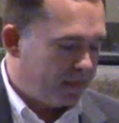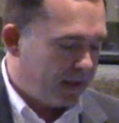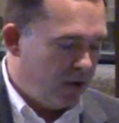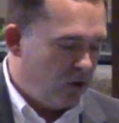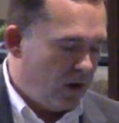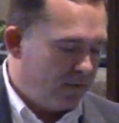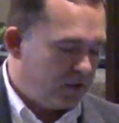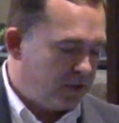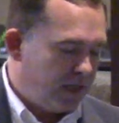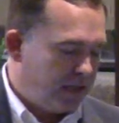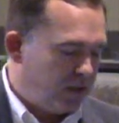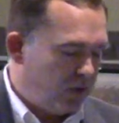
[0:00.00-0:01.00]
And whoever
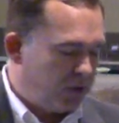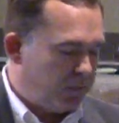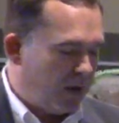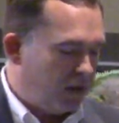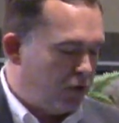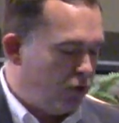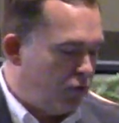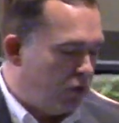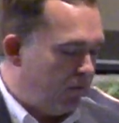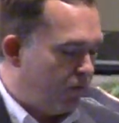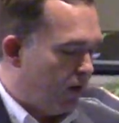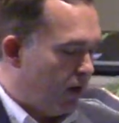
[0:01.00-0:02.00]
says to his brother, 'You
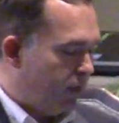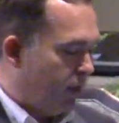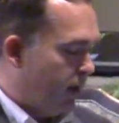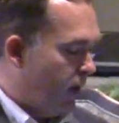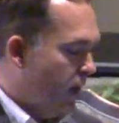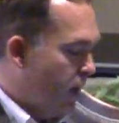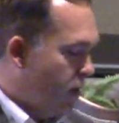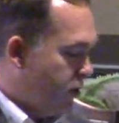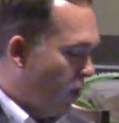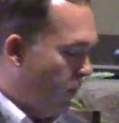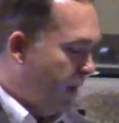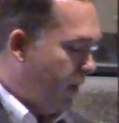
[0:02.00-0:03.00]
good for nothing,'
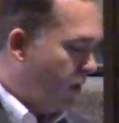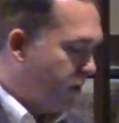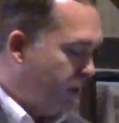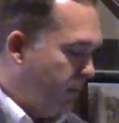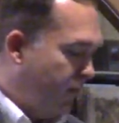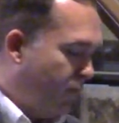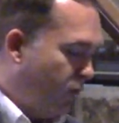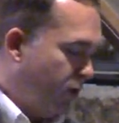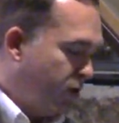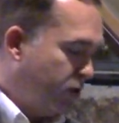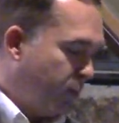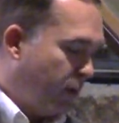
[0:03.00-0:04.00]
shall be guilty before
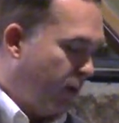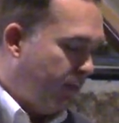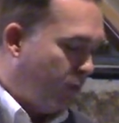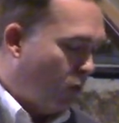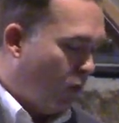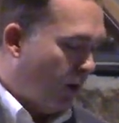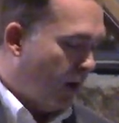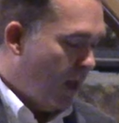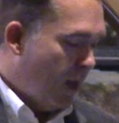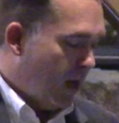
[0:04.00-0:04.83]
the Supreme Court.